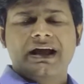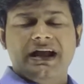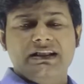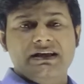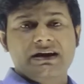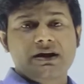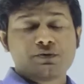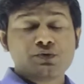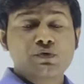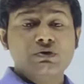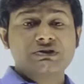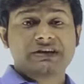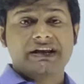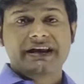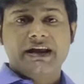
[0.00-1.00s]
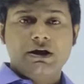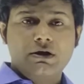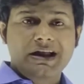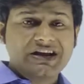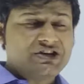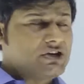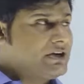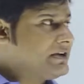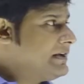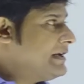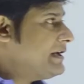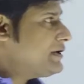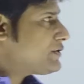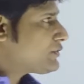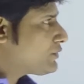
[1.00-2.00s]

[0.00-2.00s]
and there are rules and regulation.